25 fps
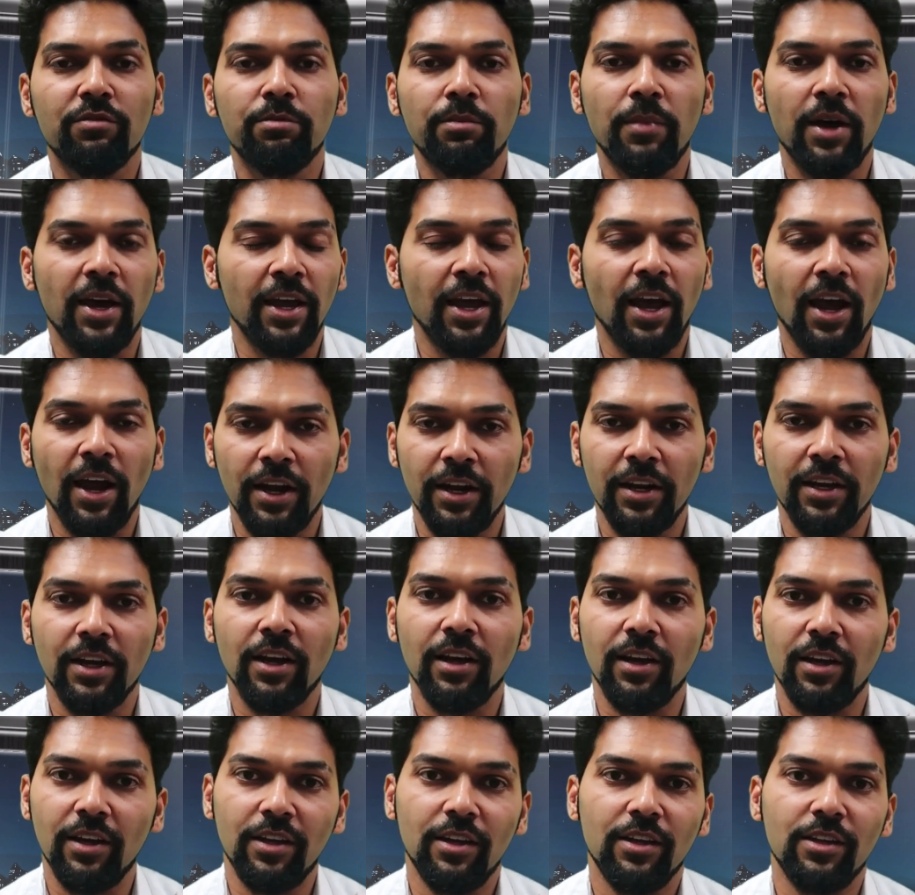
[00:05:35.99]
My
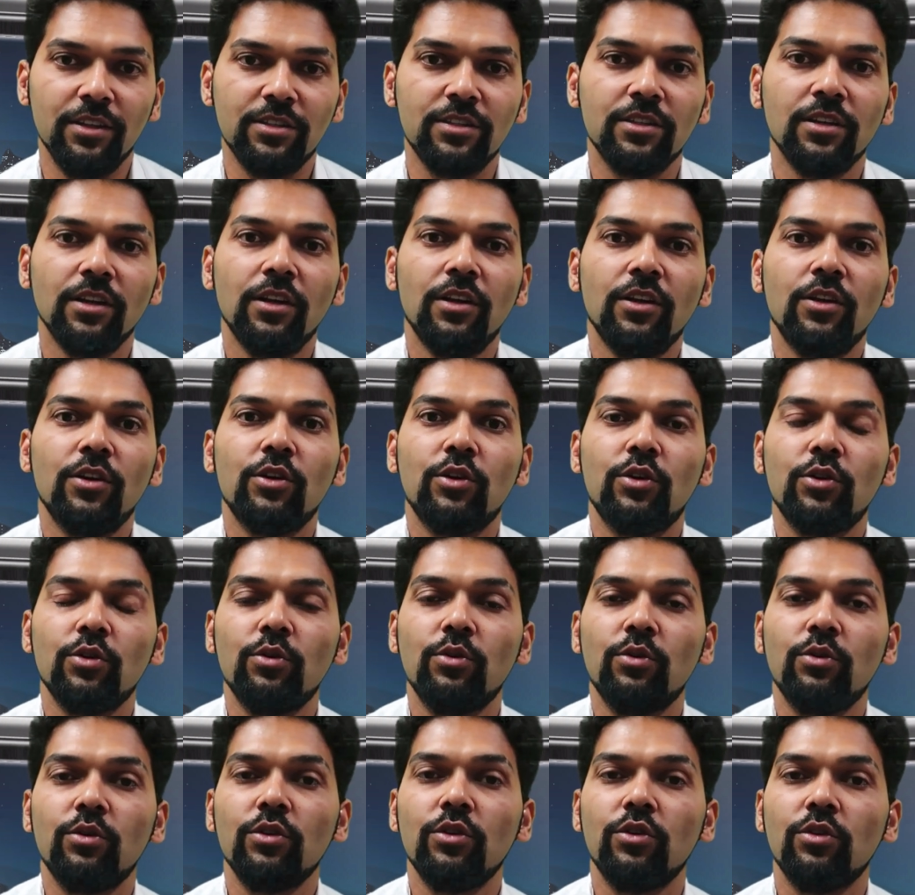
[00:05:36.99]
idea is
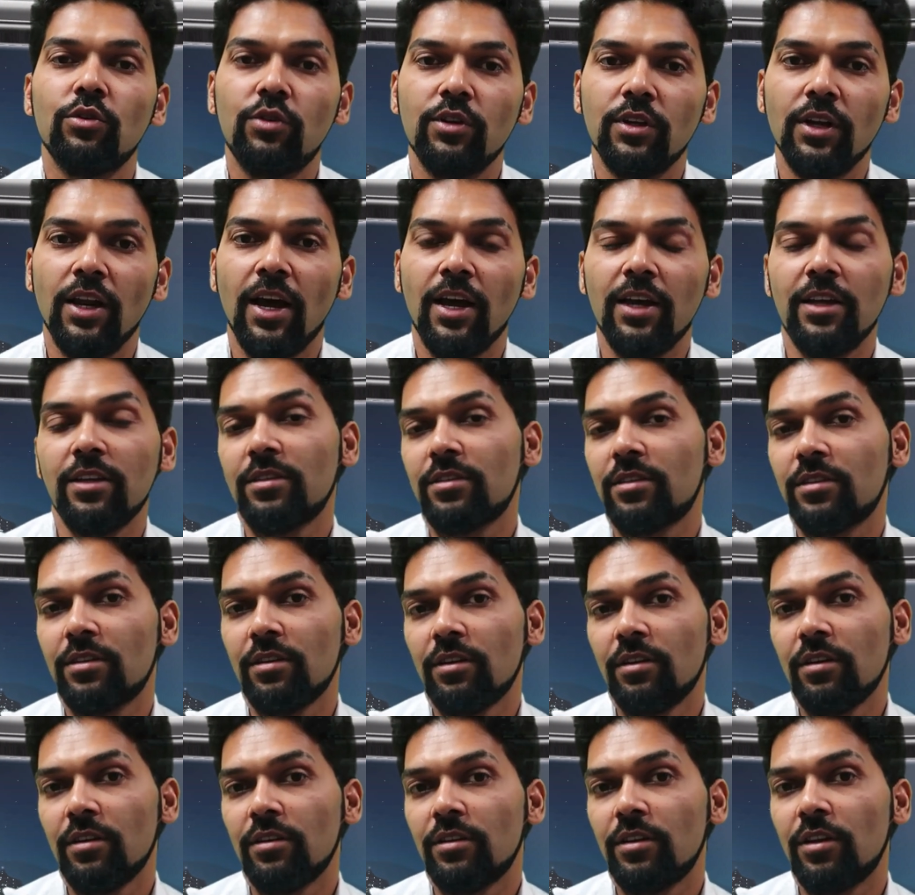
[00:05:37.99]
to utilize
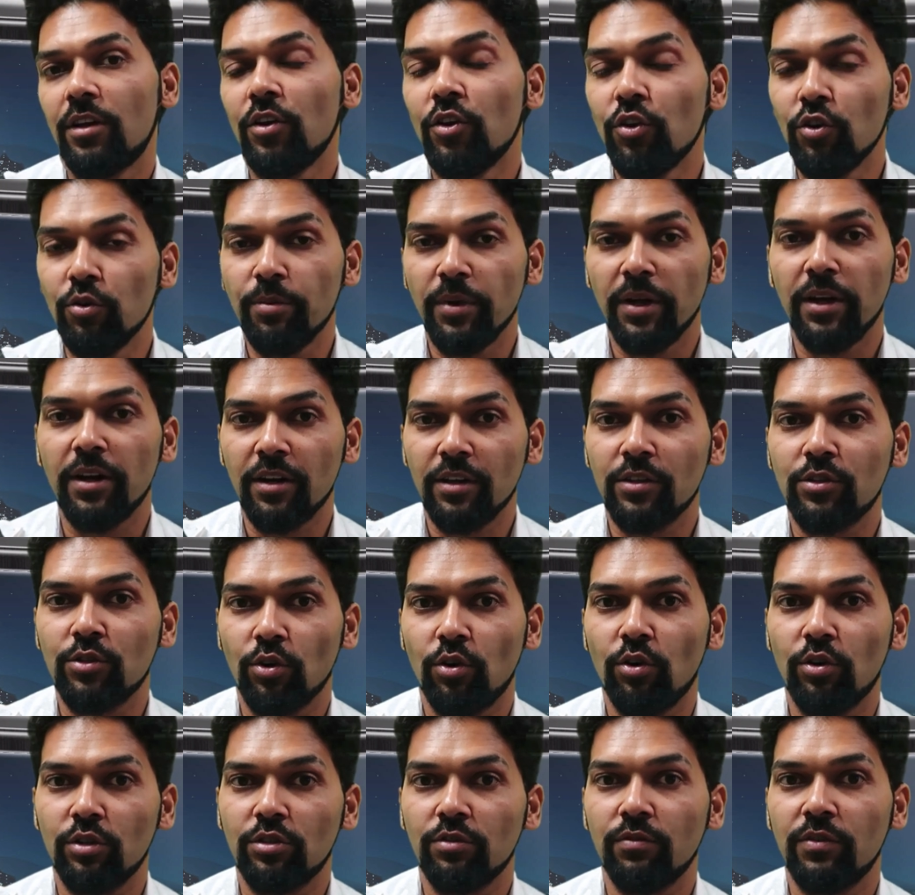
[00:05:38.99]
the human
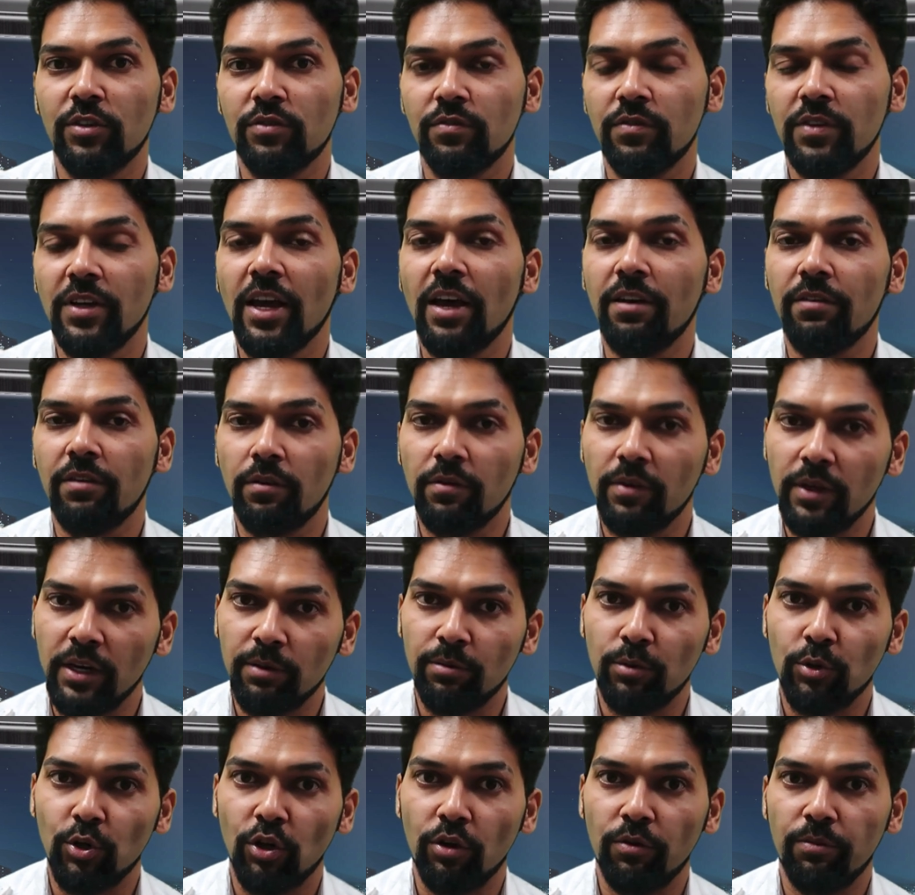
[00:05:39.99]
resource which we have
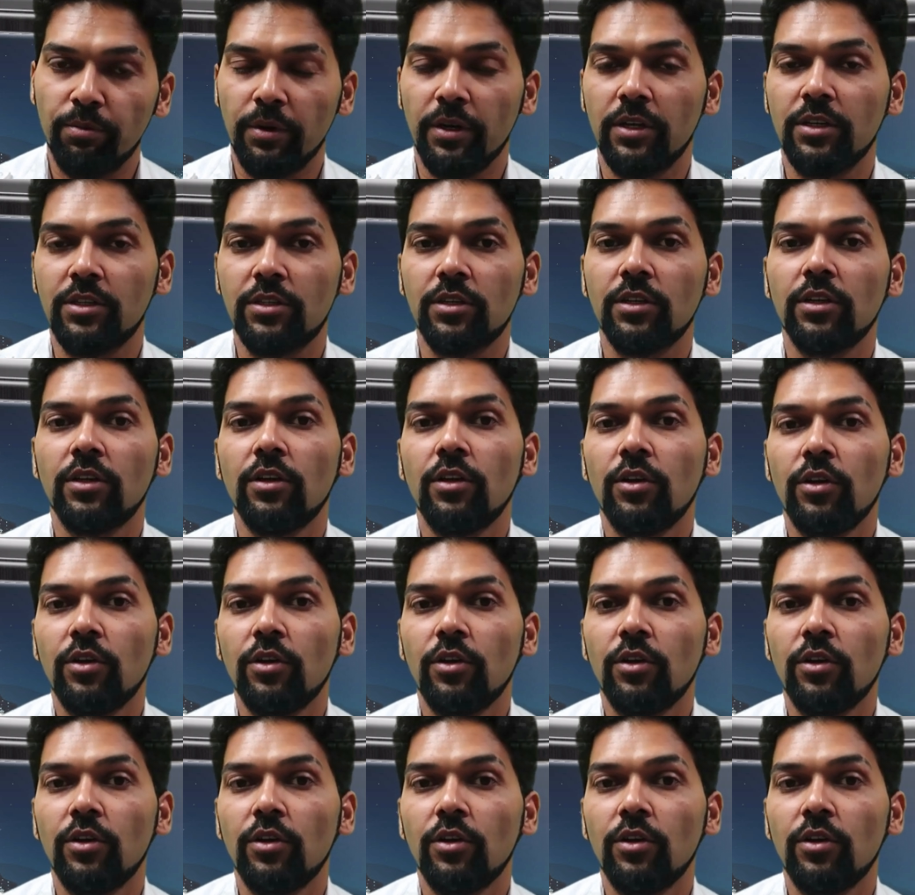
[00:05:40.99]
available on bridge